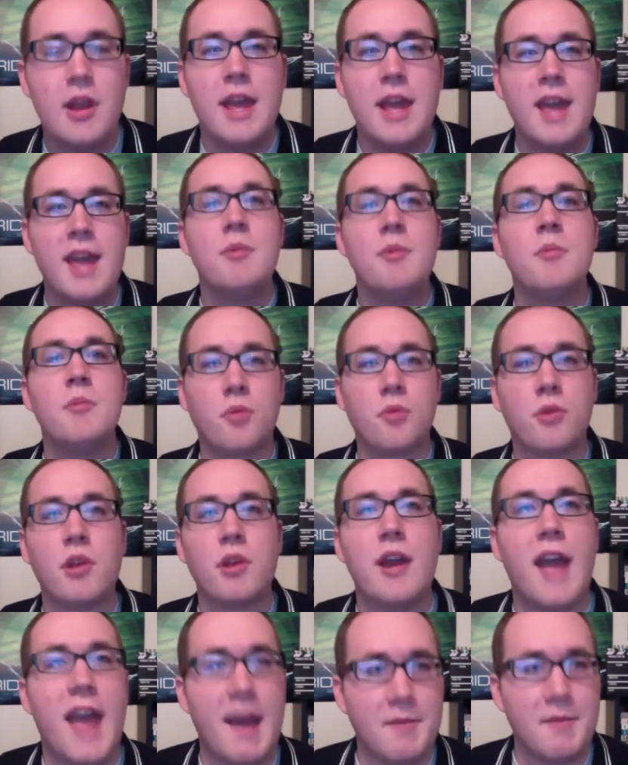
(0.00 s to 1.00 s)
Him and
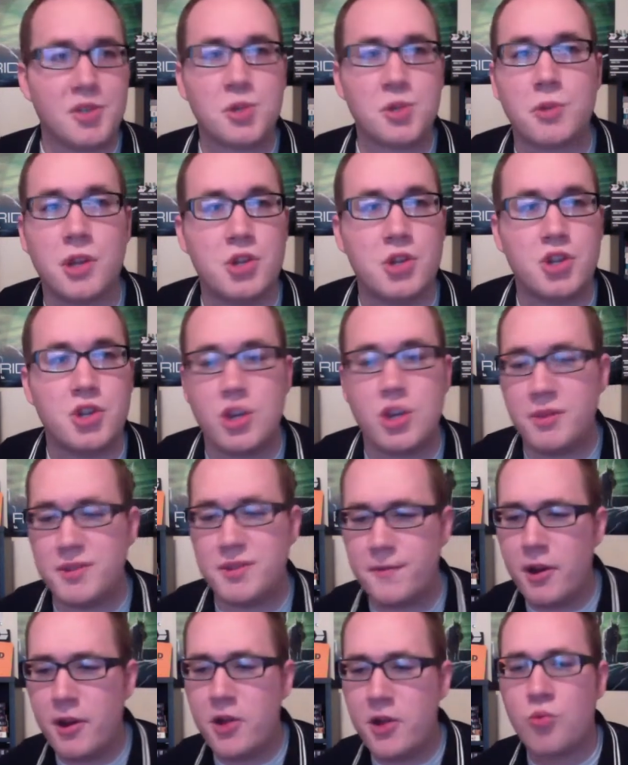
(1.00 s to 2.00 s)
Maria have this relationship. It's
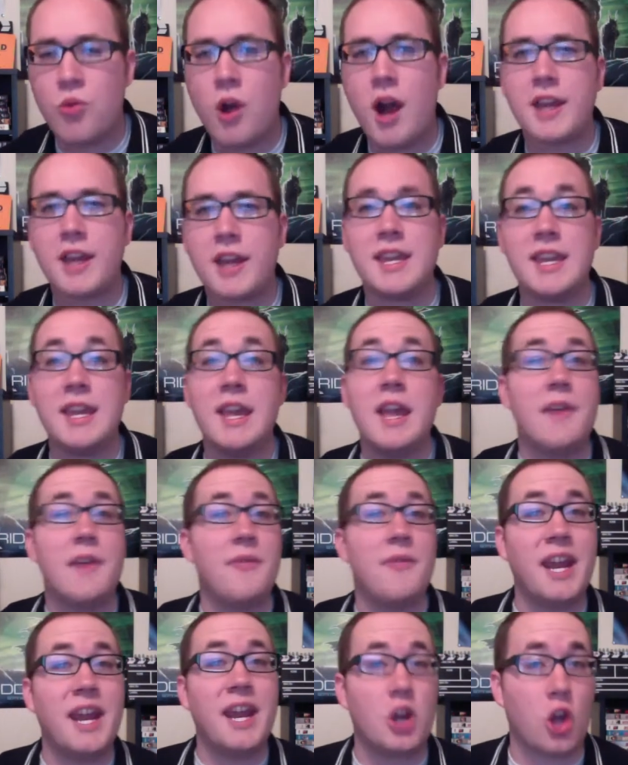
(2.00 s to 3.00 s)
very rocky.
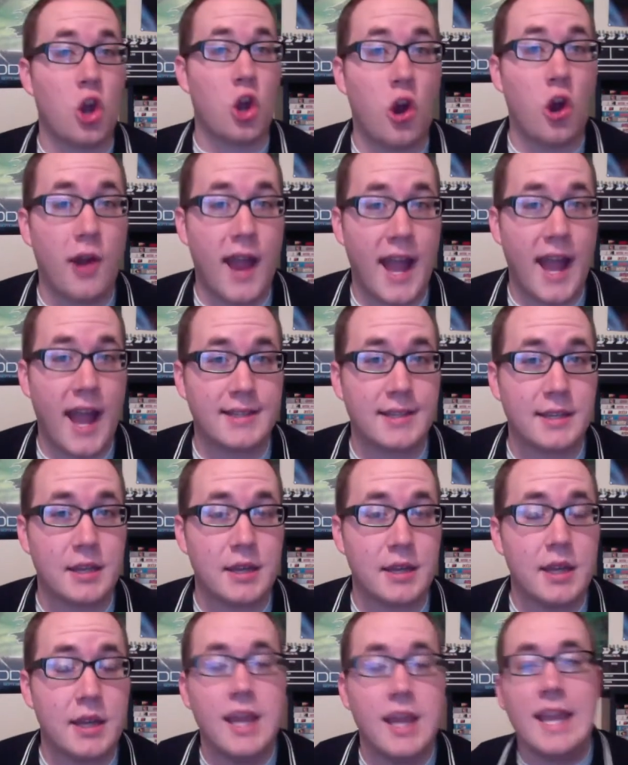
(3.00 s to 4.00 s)
They get in a car accident.